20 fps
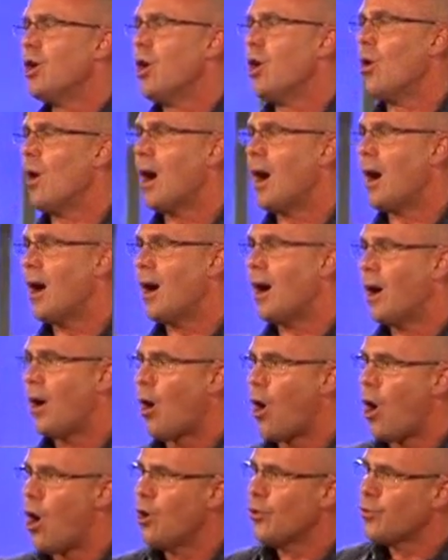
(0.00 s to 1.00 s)

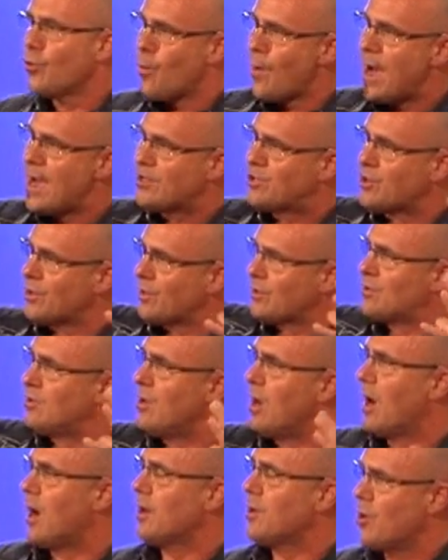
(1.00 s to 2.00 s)
all the way to,
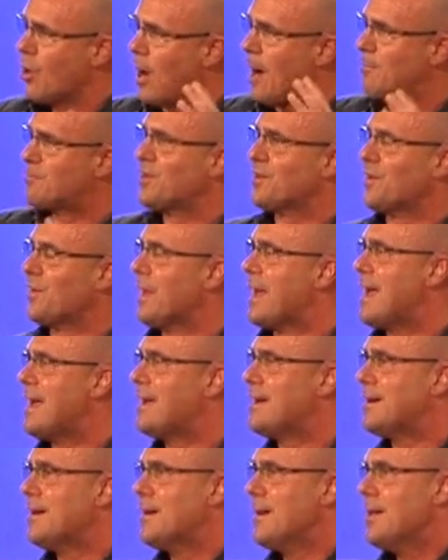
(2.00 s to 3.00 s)
up to the
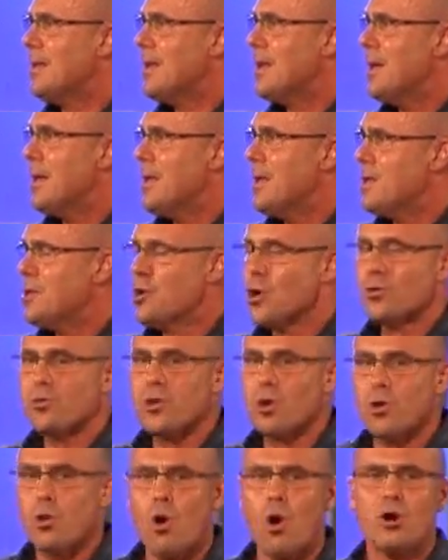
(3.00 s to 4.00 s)
lake, you know,
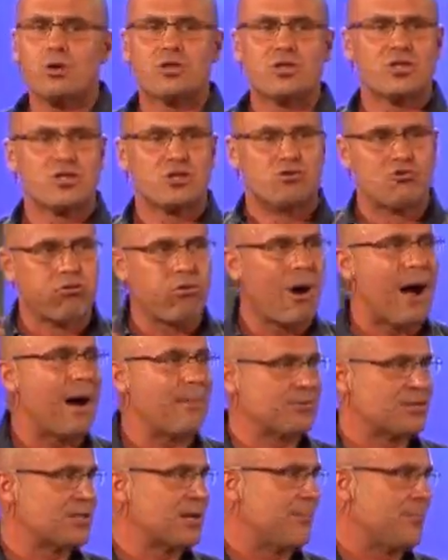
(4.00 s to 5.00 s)
the Lord just
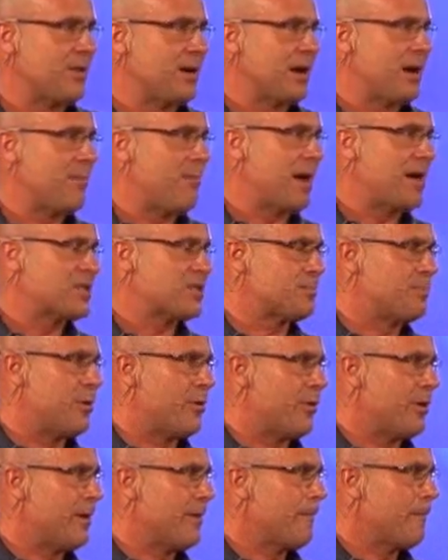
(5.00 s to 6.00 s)
dropped something in my
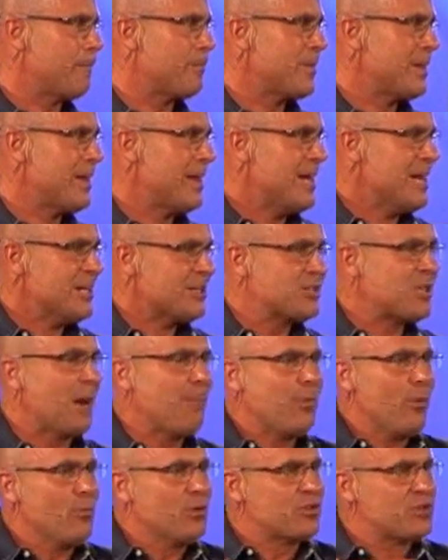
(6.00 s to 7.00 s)
spirit.
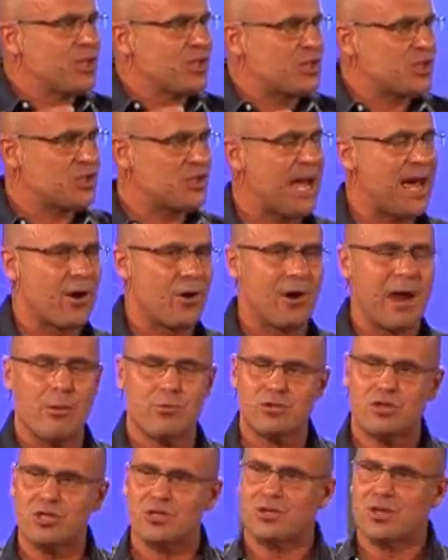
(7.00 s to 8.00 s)
Something was just settled. I
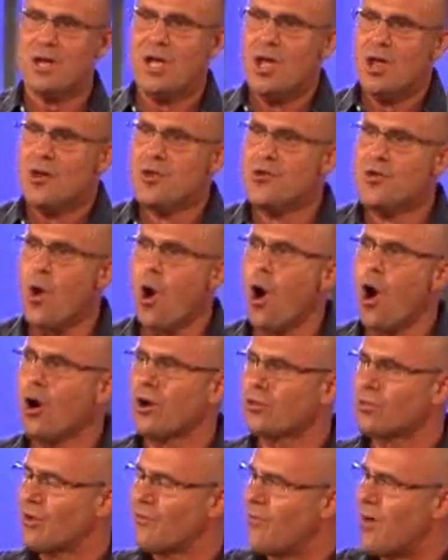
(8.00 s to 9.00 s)
was just
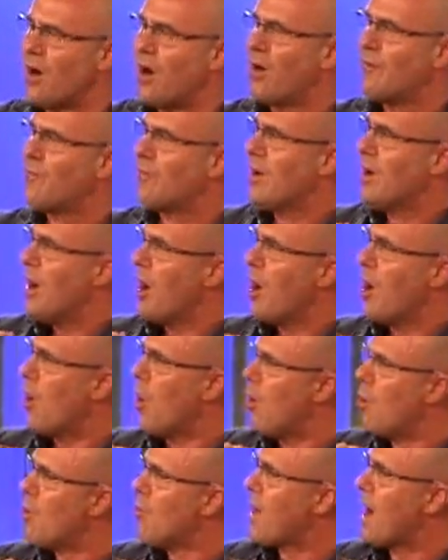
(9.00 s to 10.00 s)
north of
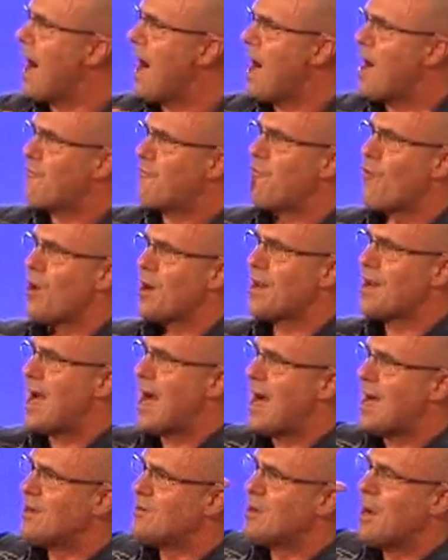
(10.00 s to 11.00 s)
on
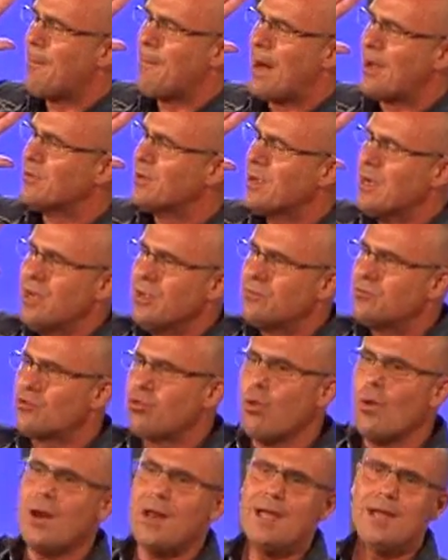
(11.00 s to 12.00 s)
I-49, about
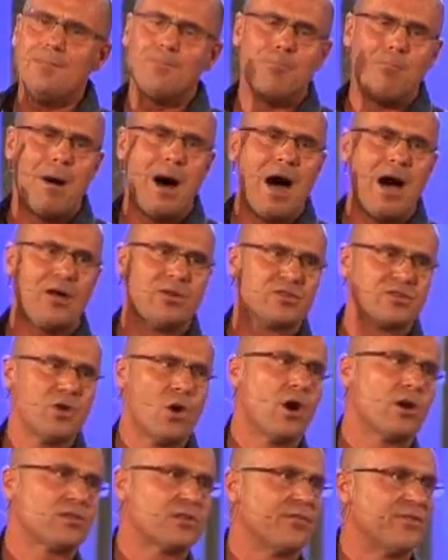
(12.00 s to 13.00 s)
20 miles
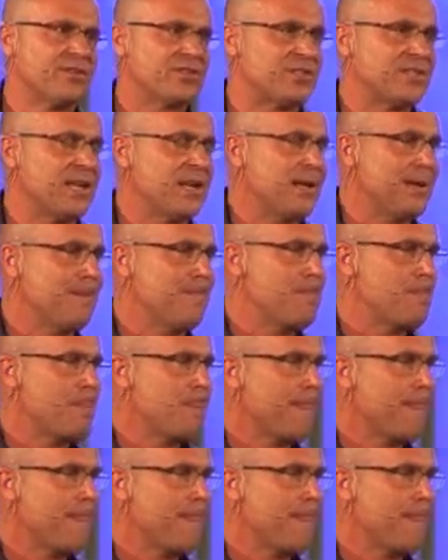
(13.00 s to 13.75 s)
north of the city.